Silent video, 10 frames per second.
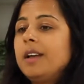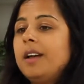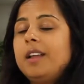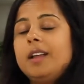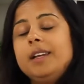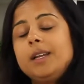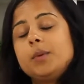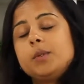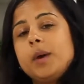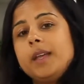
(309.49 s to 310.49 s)

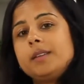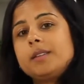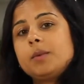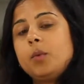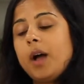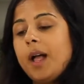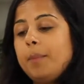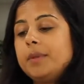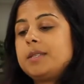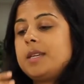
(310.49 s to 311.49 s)
waste, what
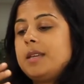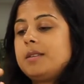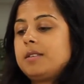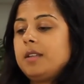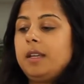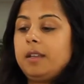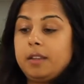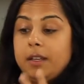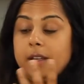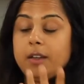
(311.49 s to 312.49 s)
happens is
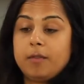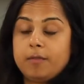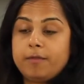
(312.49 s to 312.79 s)
the